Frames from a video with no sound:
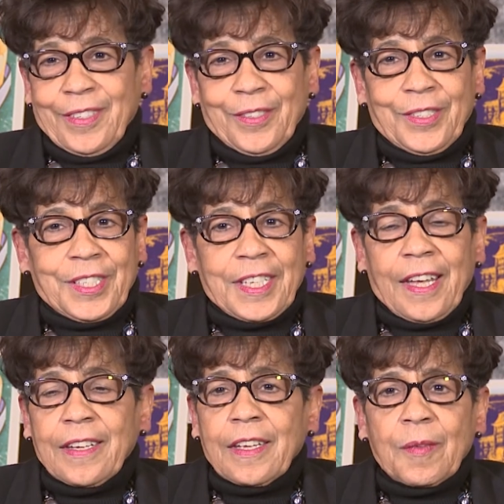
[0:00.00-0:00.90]
you just
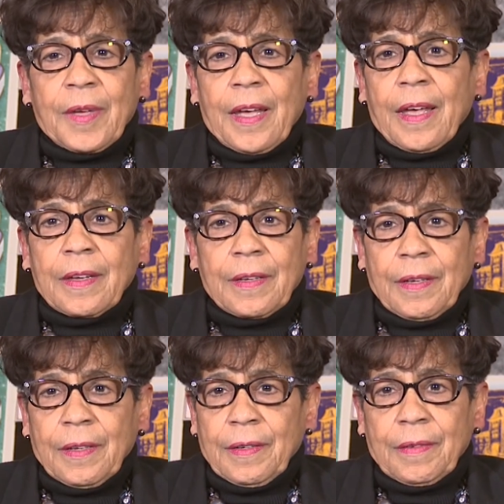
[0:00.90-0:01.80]
can't get it back
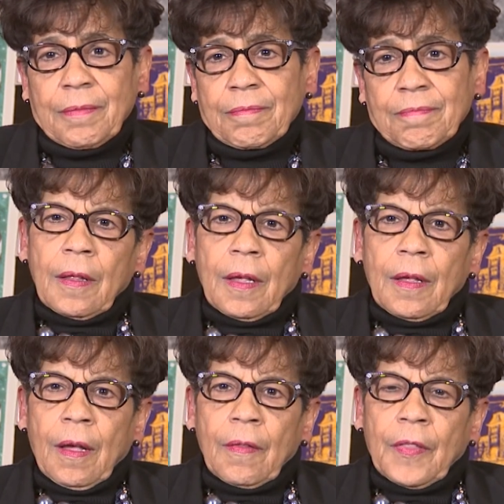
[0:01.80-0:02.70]

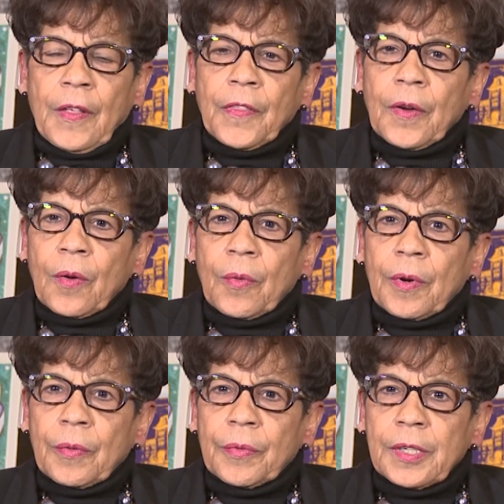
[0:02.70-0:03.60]
that there
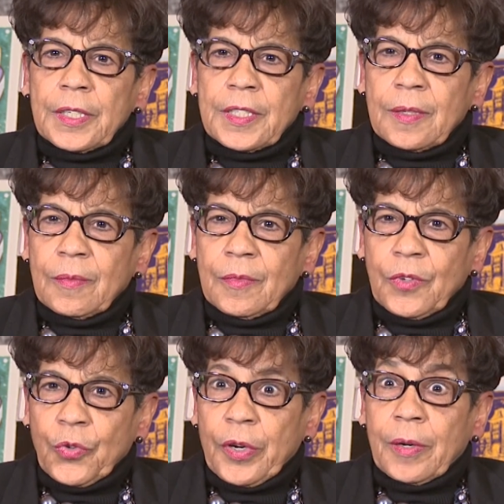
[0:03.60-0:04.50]
were really some
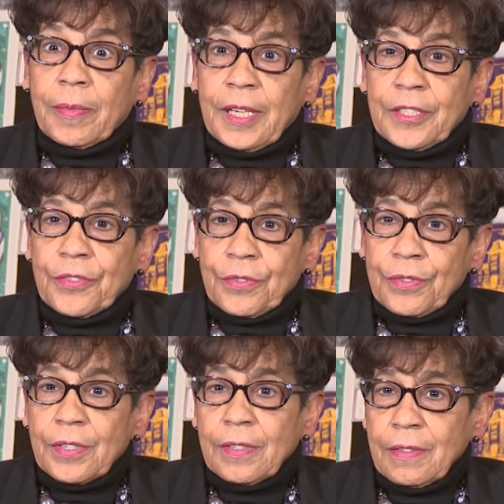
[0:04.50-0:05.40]

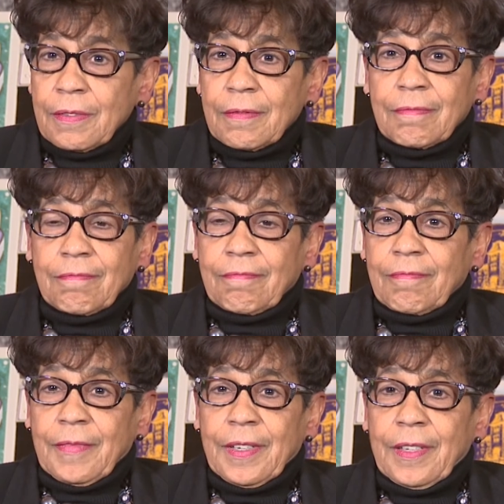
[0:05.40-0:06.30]
trailblazers
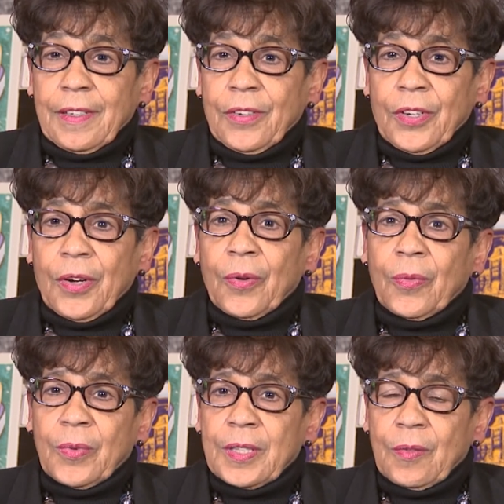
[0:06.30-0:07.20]
you know
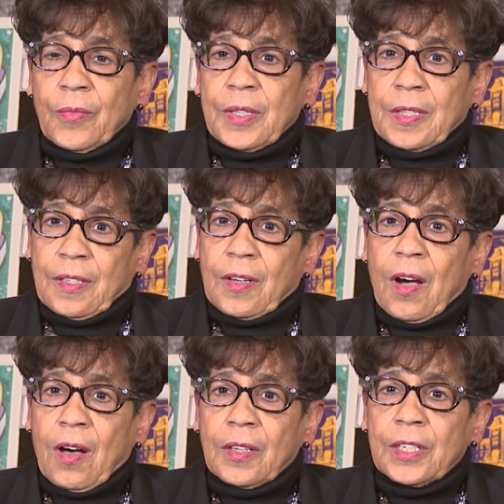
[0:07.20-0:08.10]
with with the
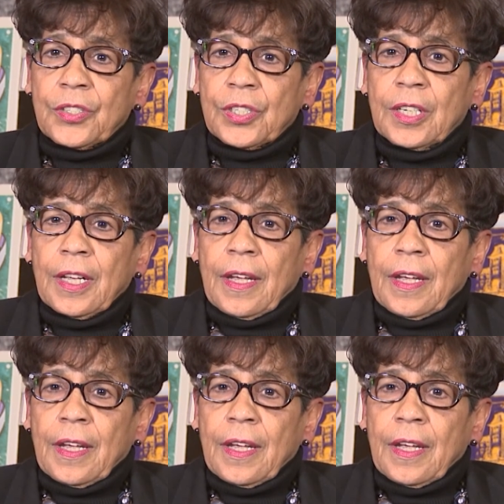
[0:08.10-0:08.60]
college